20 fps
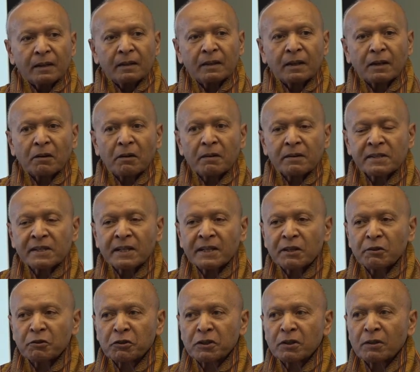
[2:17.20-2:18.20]
The
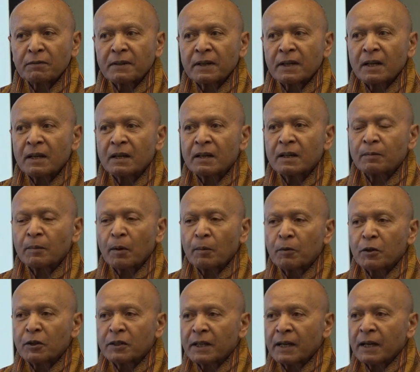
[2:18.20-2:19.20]
constitution of the Kingdom of
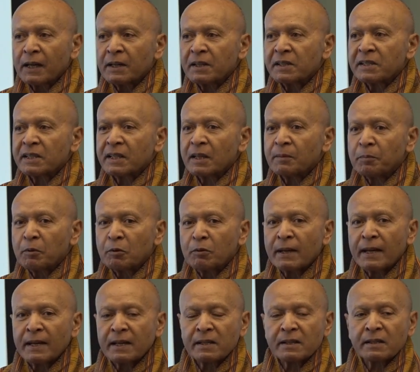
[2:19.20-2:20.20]
Bhutan
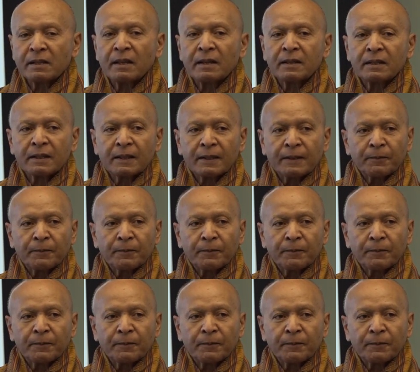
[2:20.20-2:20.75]
stipulates that